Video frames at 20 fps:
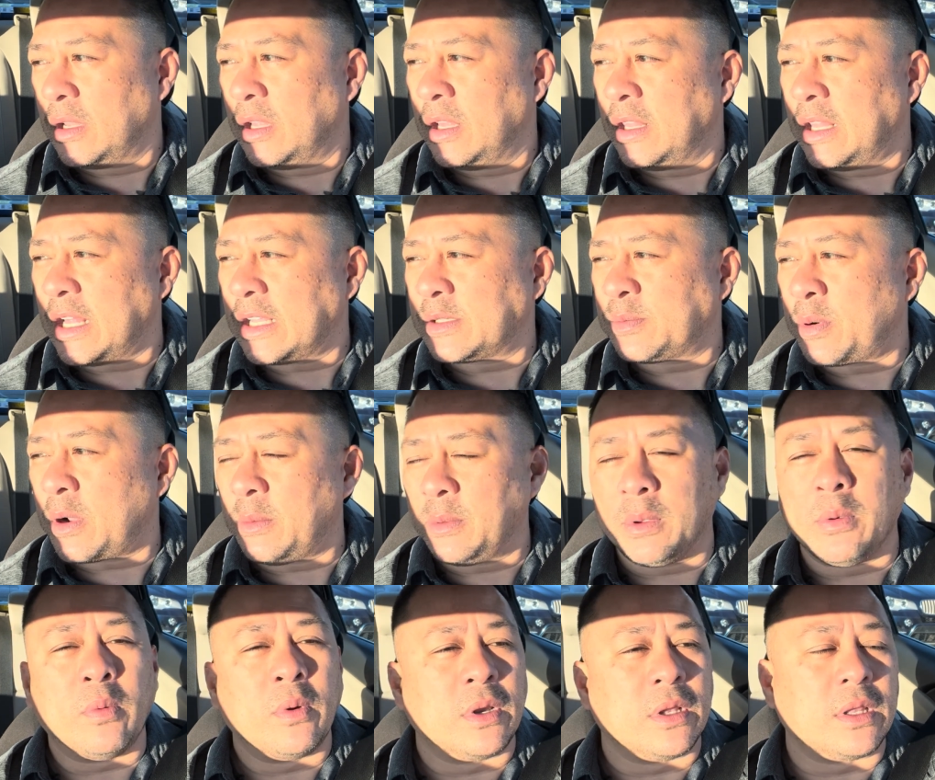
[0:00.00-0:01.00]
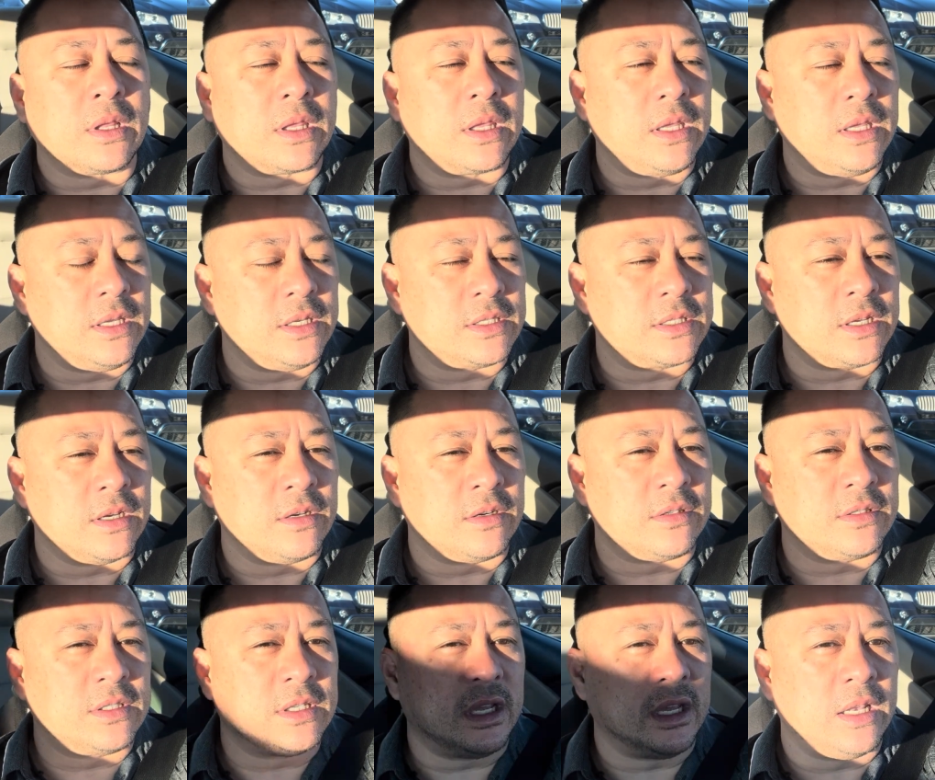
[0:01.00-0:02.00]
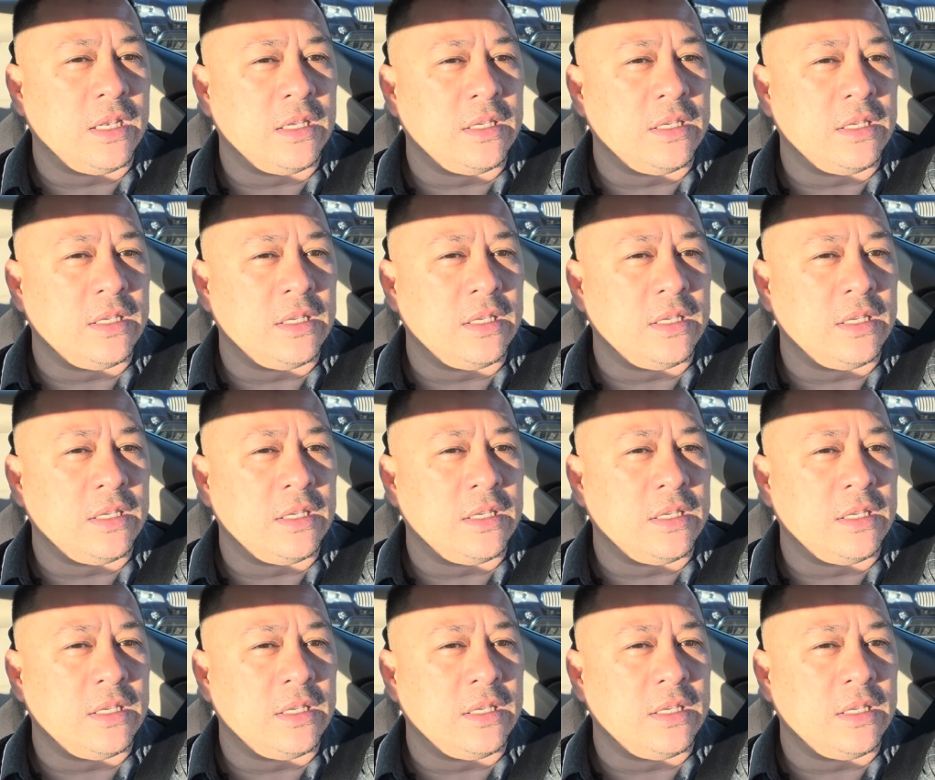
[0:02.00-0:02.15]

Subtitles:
And that's probably one of the keys to understand,